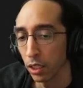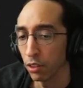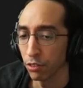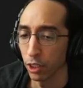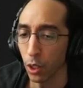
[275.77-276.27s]

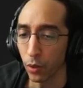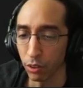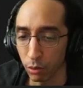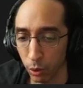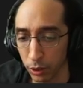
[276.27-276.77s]
is to go
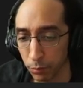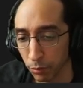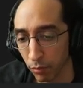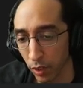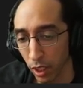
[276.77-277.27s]
this one.
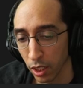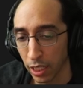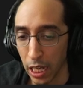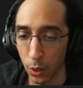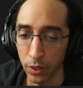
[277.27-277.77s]

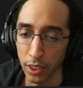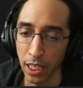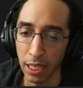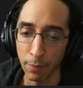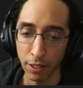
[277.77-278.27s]
Now, in the
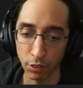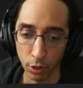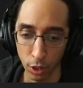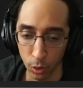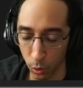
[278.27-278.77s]
game, as you
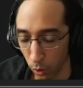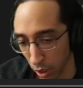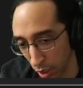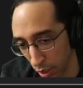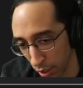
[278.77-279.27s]
know,
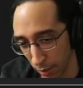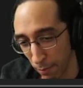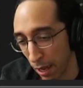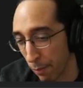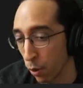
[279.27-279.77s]

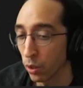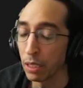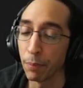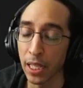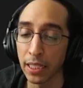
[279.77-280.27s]
my
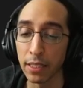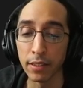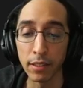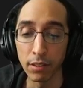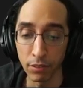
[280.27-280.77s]
opponent played
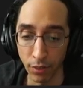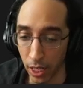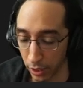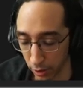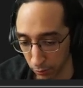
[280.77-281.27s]
this
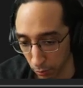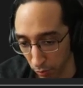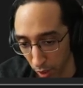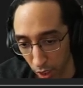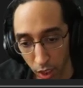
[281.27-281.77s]
one.
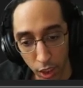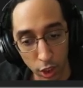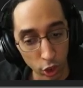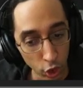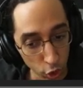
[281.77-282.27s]

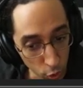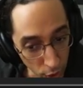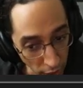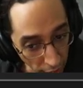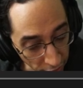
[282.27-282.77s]

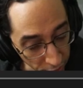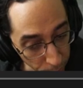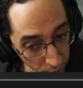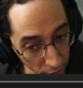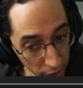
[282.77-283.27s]
Could have
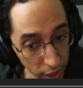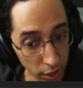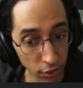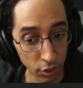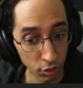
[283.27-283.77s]
played
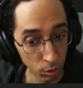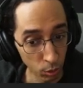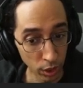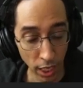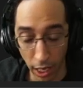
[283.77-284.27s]
this
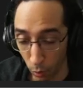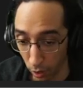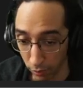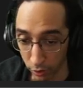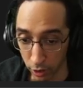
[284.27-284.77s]
one,
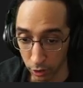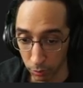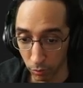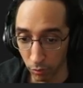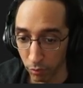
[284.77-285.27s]
however,
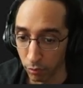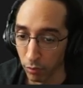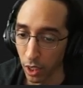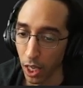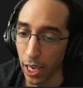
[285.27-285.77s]

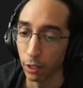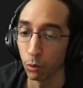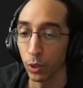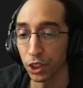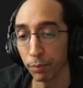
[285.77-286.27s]
at
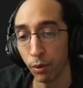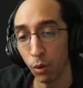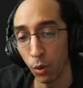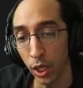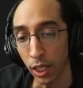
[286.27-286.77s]
which
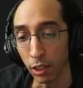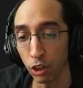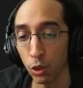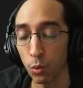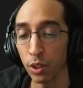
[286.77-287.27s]
point
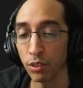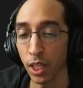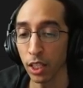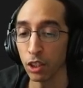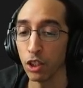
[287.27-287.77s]
you will
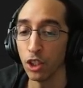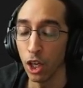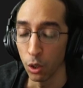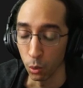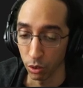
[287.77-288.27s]
take
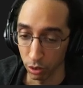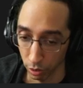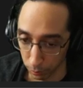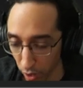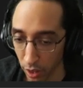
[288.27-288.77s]
note
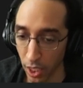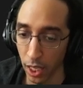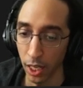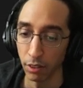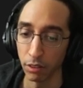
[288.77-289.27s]

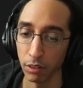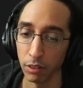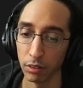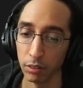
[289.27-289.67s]
that